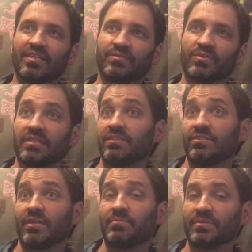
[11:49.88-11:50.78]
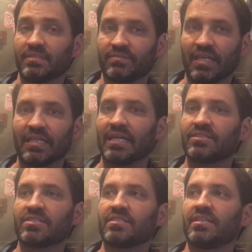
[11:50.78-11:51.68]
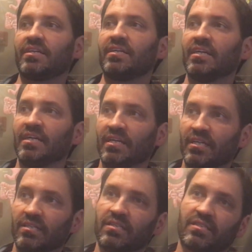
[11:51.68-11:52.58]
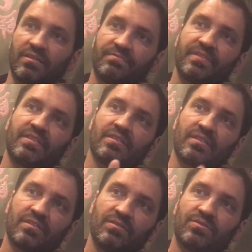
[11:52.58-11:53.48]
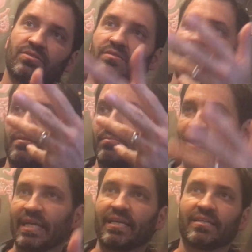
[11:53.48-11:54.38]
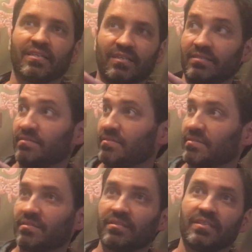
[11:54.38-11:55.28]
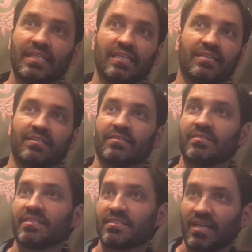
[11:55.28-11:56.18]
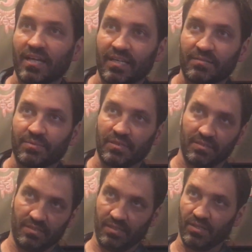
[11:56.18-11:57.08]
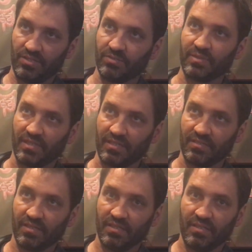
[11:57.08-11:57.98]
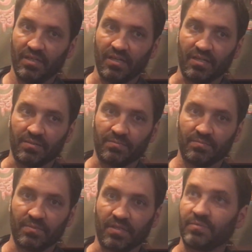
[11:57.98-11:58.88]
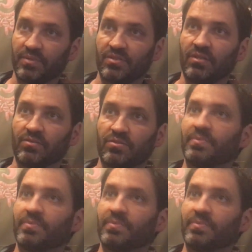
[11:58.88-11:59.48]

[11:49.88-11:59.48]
I really do. I believe that, not just in our look, our feel, our culture, our brand, our clinic, our design, but also in our results.